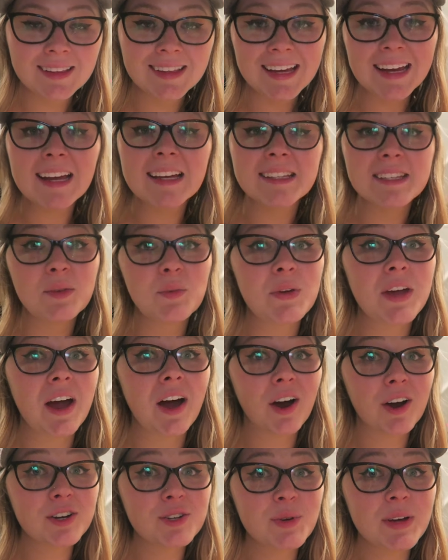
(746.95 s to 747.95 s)
like I said, we
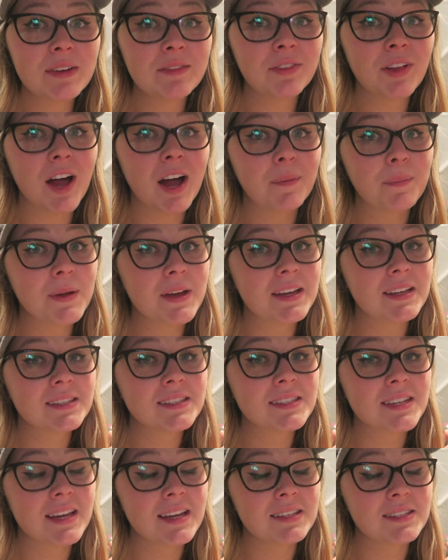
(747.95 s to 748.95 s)
are doing
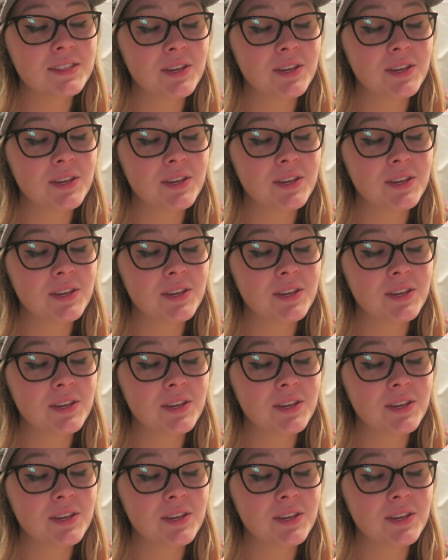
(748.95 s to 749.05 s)
Vlogmas,